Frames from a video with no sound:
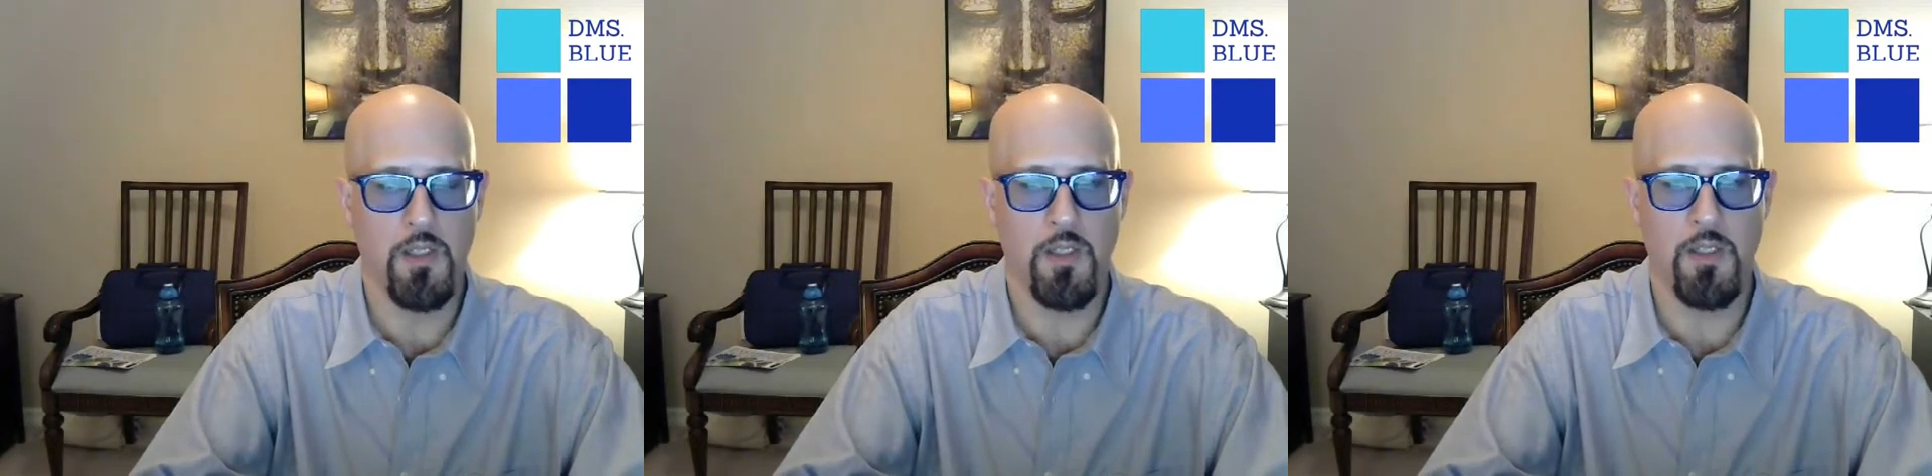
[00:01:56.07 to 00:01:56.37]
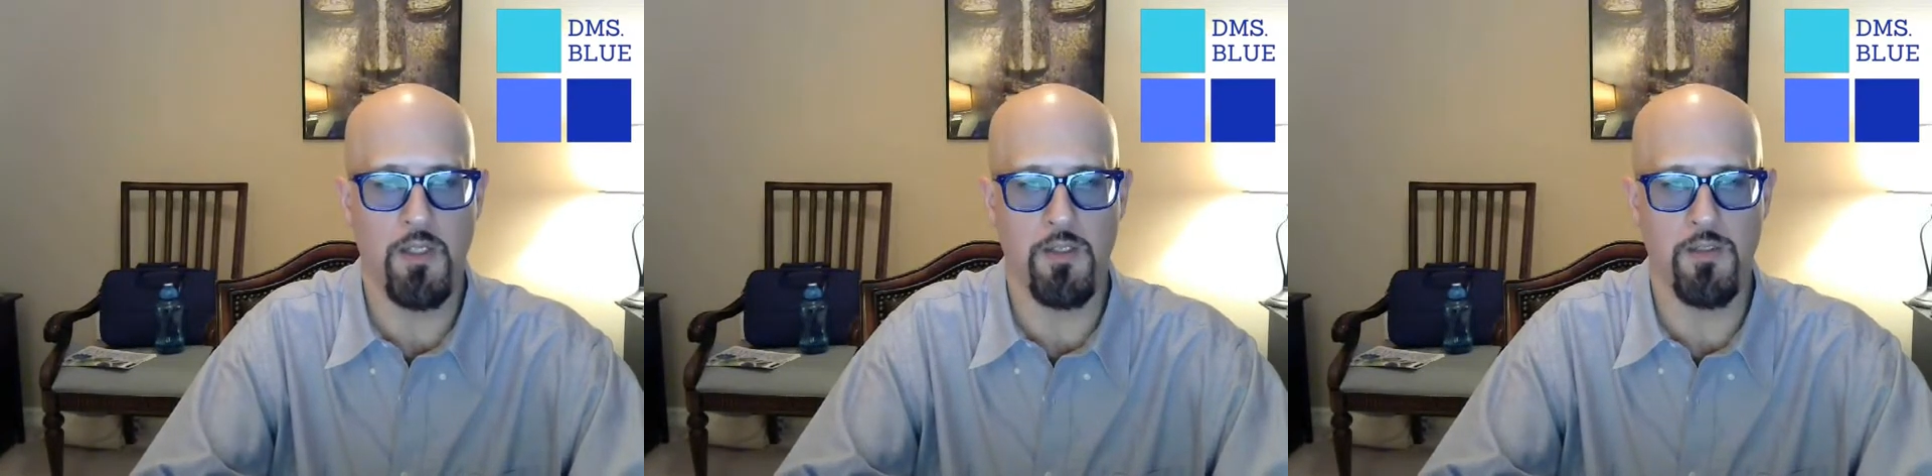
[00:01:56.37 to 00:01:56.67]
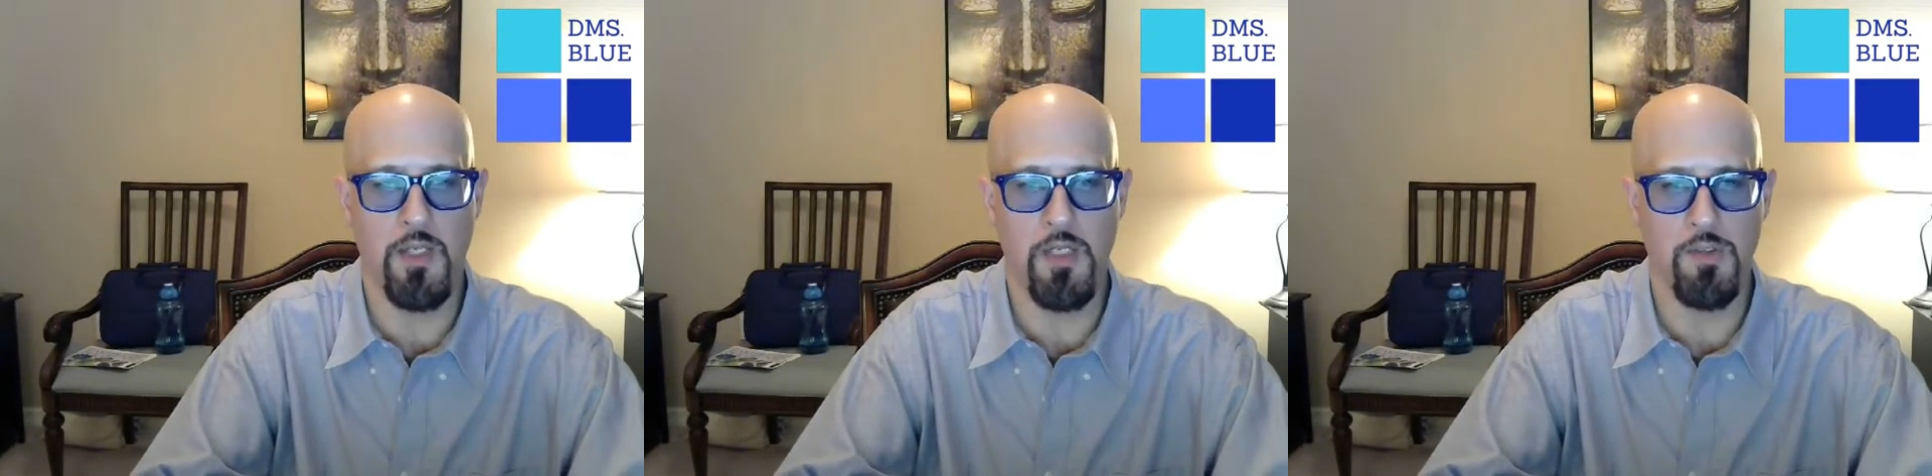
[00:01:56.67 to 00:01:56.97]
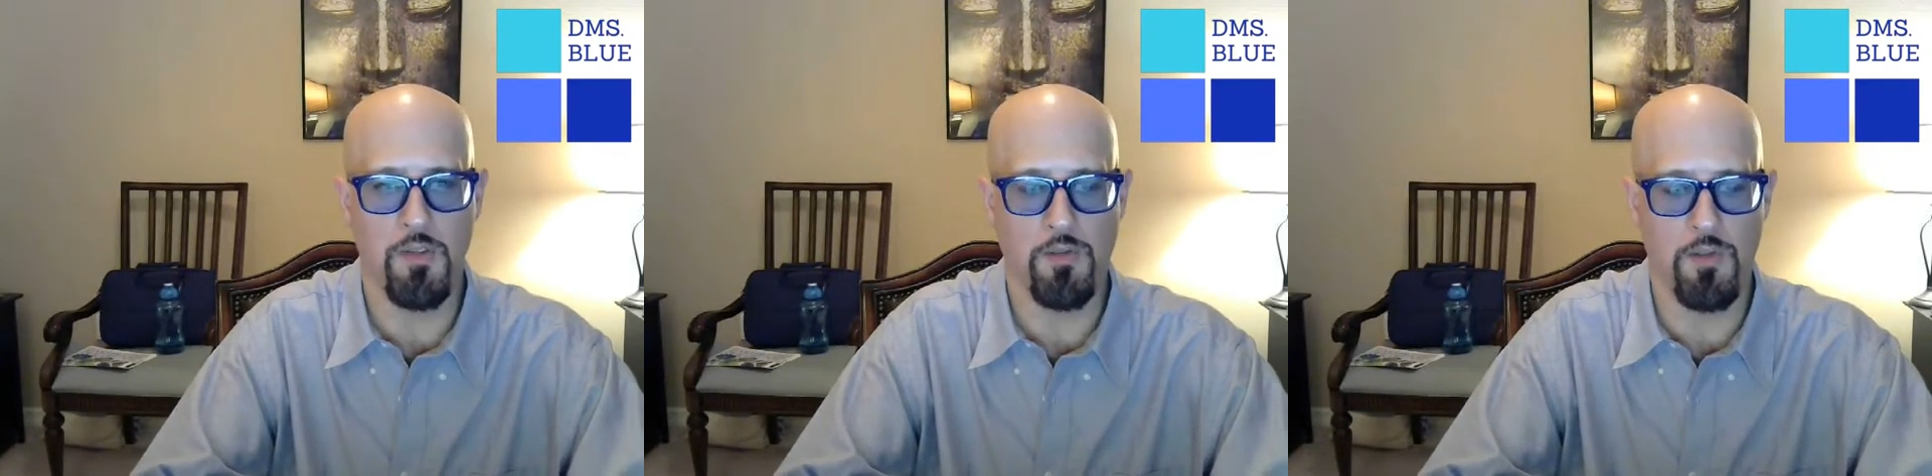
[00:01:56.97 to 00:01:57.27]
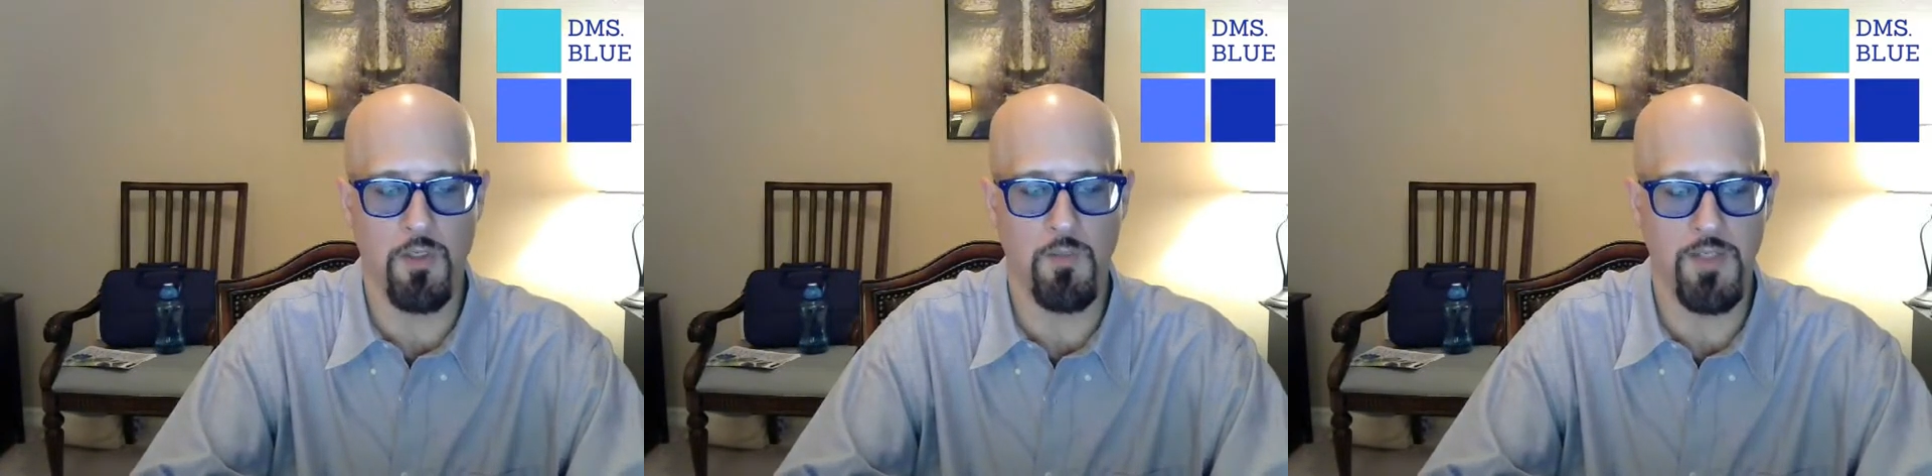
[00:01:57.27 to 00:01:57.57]
and they either
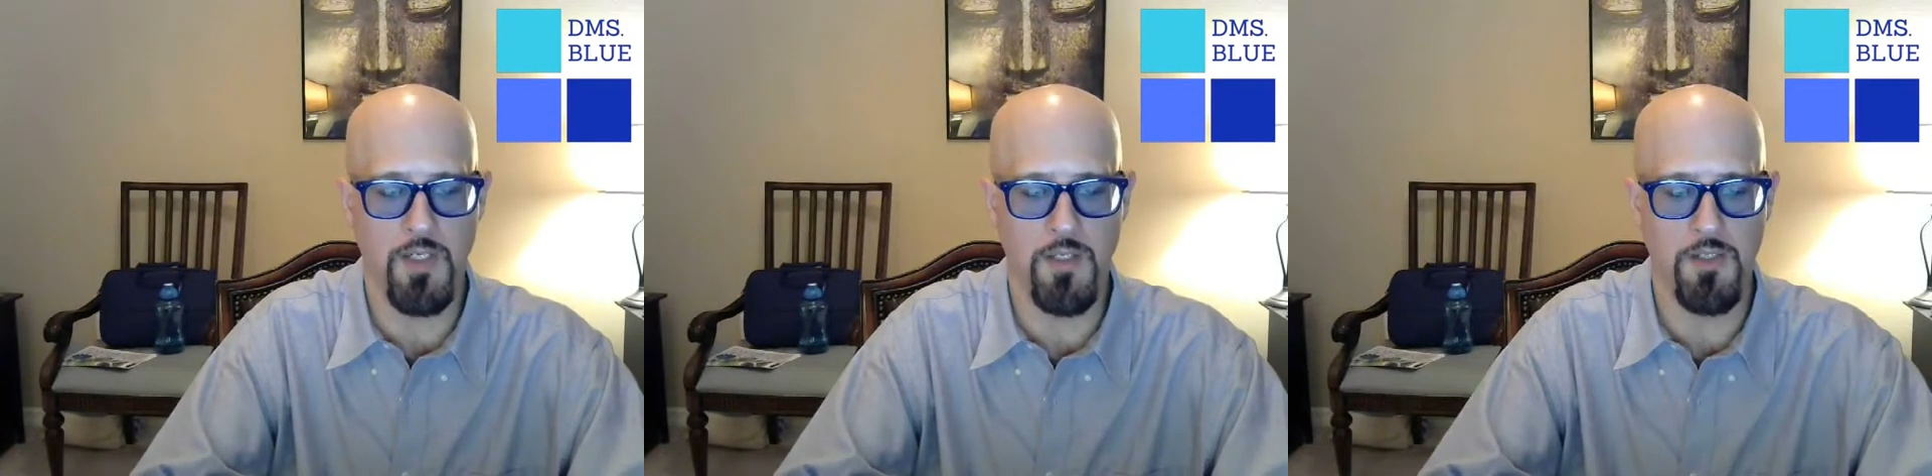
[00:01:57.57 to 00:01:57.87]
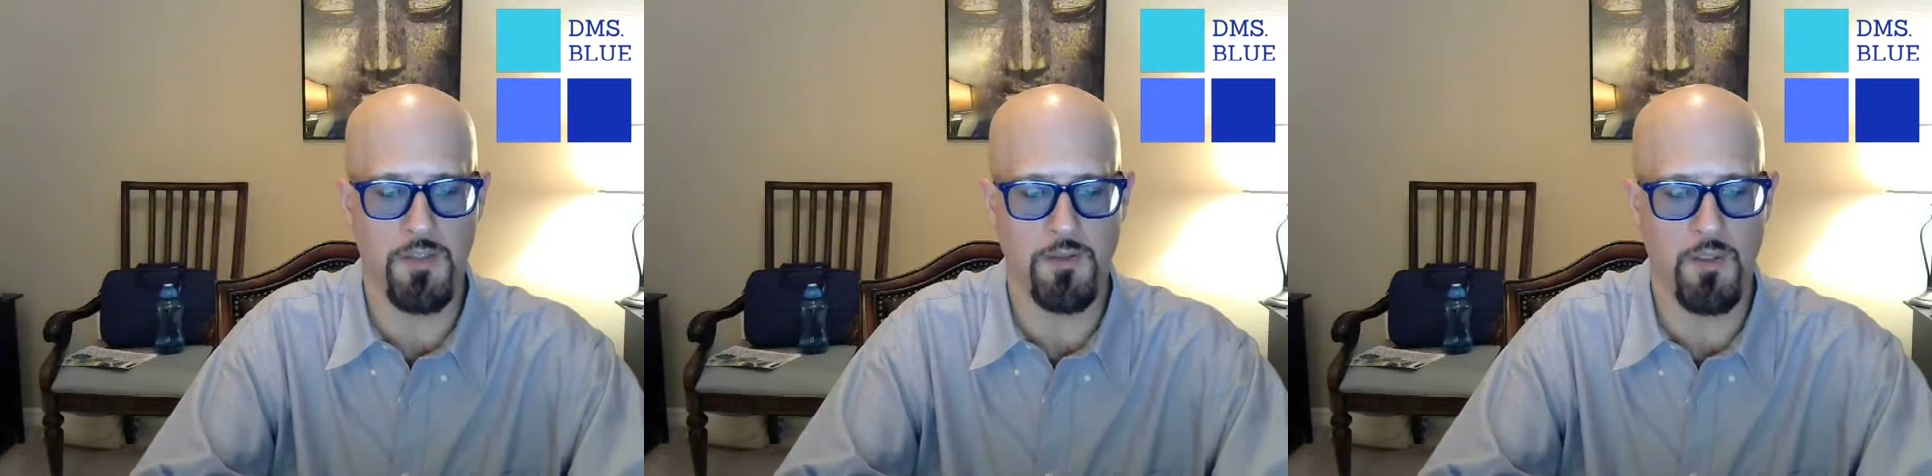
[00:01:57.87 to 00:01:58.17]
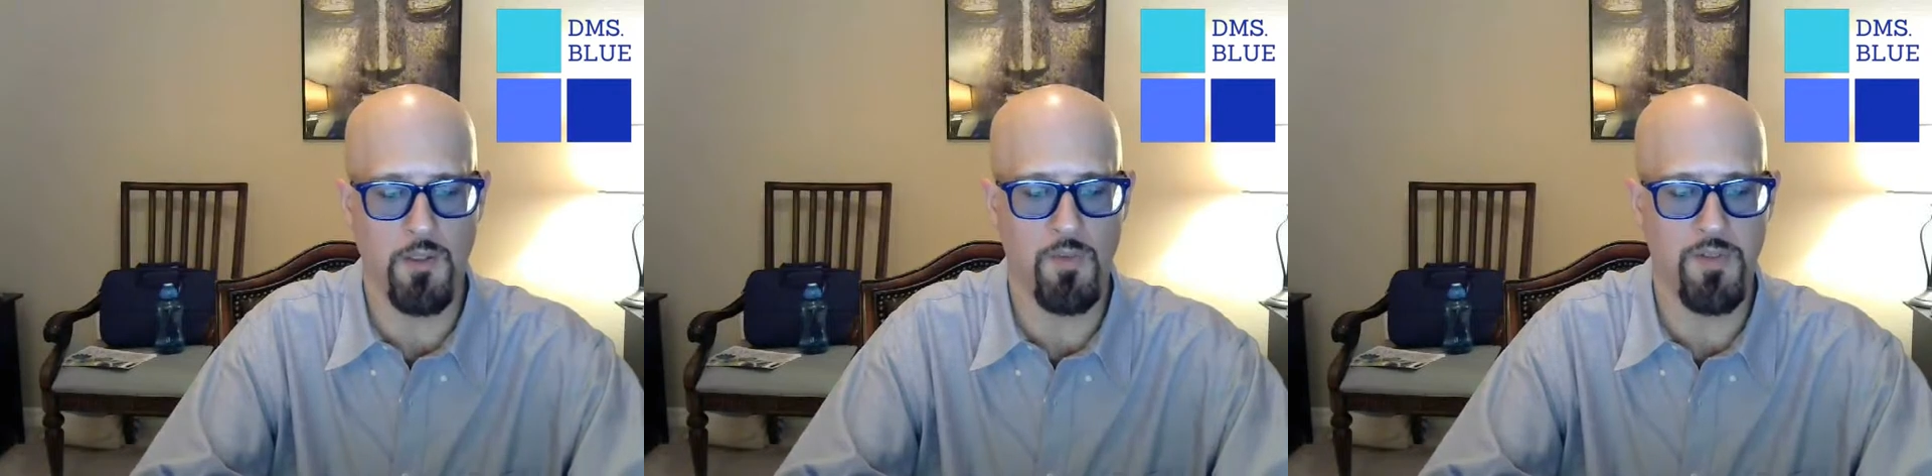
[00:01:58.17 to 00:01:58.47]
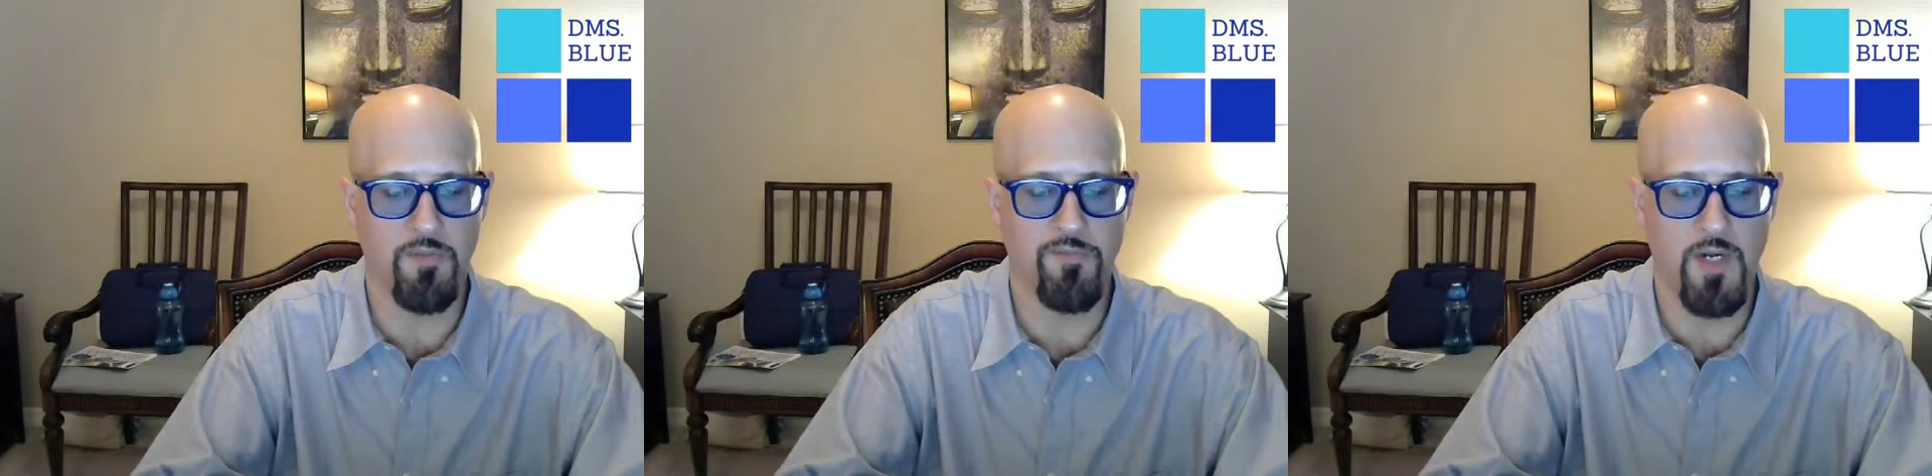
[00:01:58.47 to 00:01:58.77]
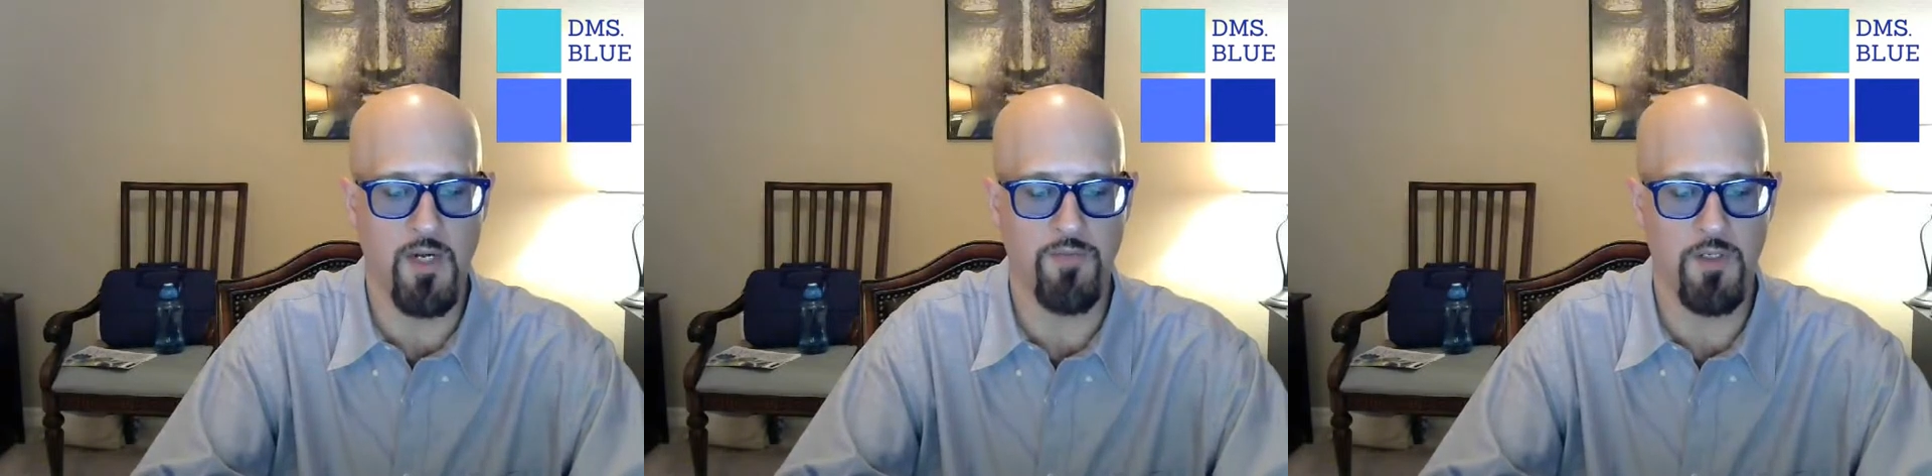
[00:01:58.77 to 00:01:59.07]
learn what they need to learn within
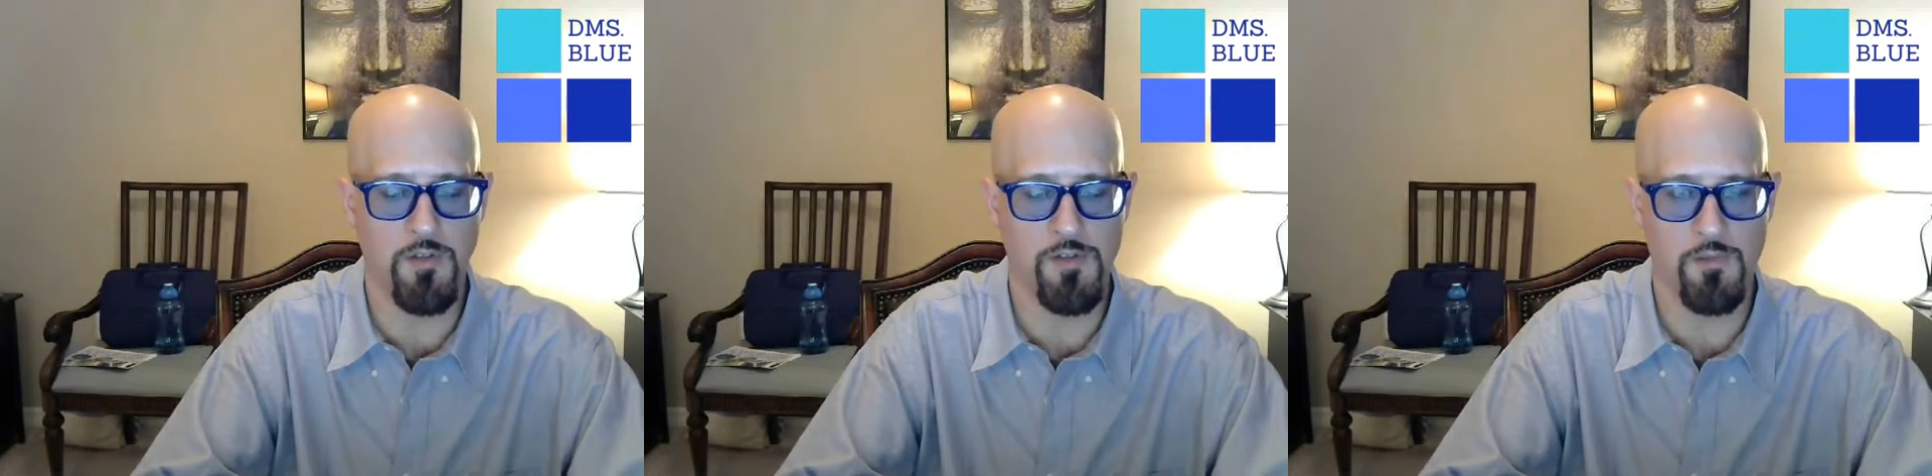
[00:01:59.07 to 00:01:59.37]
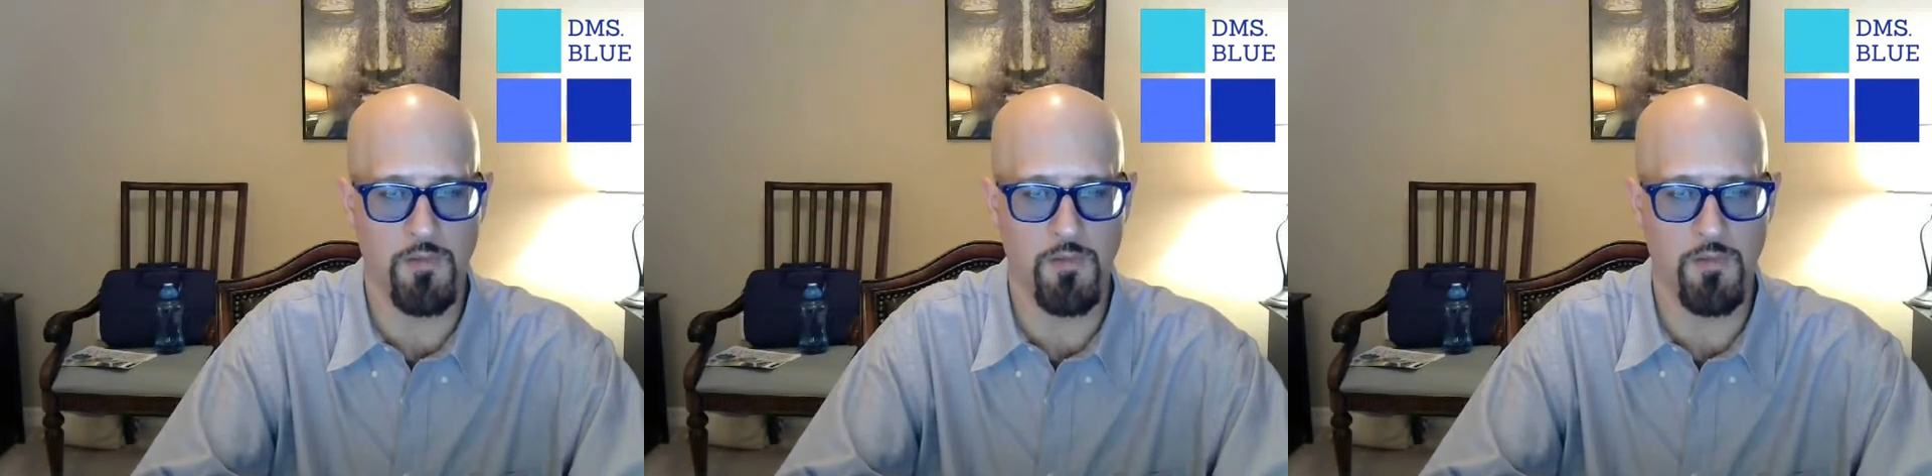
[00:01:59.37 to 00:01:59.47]
five years